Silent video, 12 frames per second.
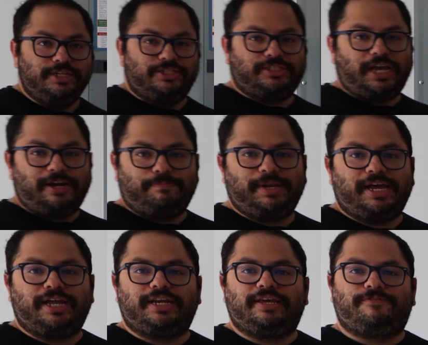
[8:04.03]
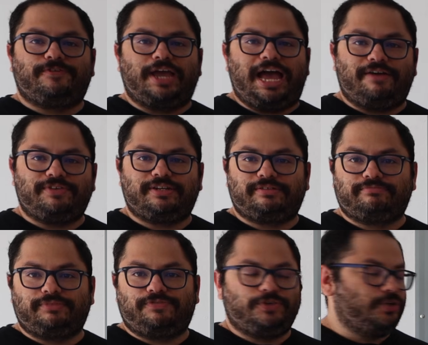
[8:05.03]
just kind of plan, if you
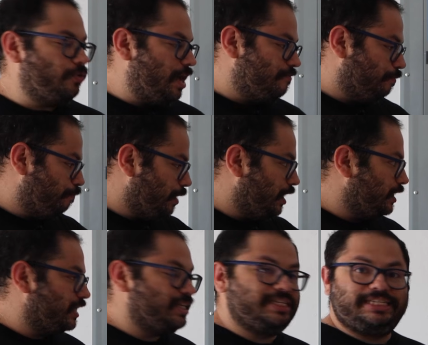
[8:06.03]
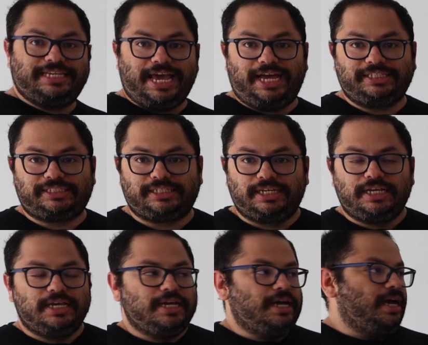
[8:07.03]
don't have a plug-in yet,
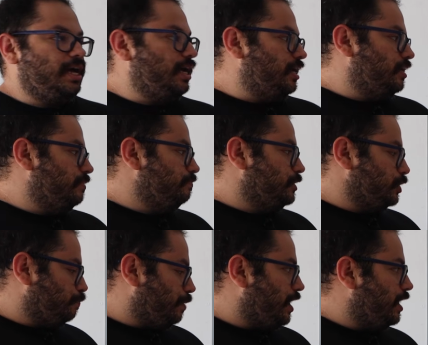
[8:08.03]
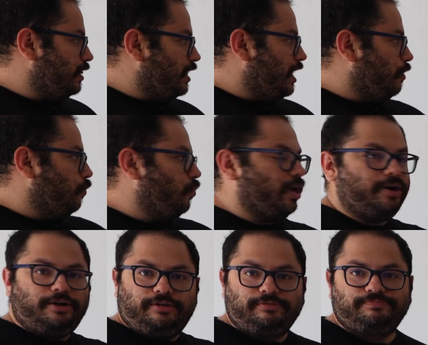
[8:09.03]
just plan that
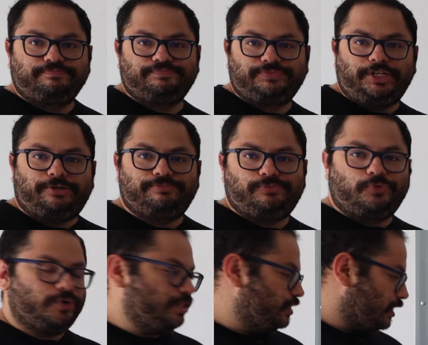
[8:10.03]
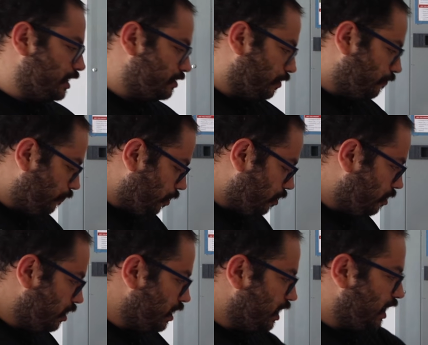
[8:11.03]
where this guy's gonna fall.
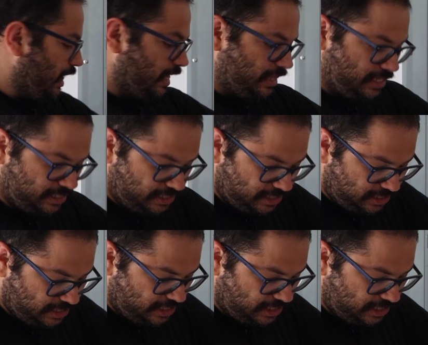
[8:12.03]
And this is